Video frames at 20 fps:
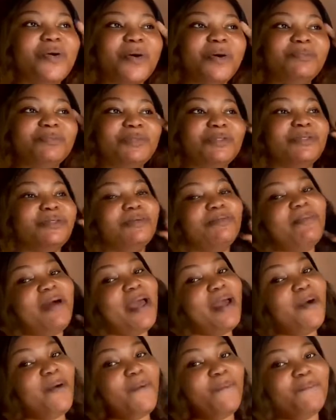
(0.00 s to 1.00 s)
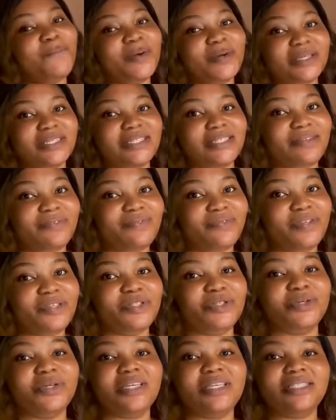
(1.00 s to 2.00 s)
welcome to my unboxing
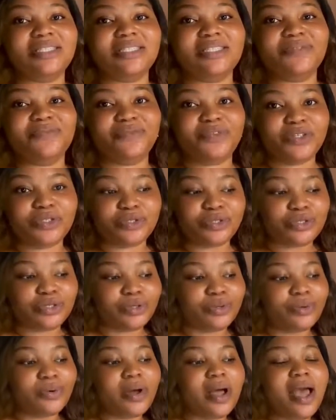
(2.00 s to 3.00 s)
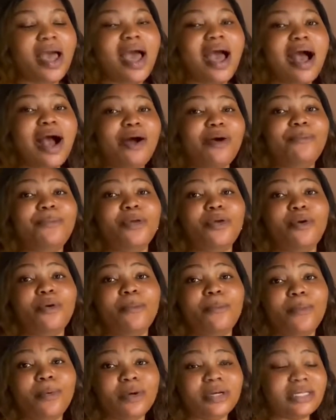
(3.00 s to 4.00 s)
video in this video i'll be
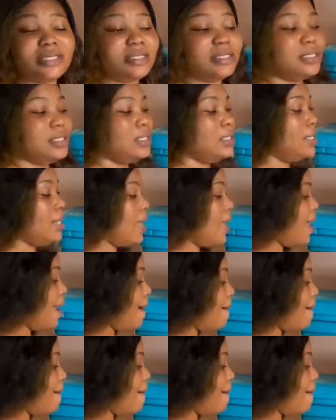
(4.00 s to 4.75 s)
unboxing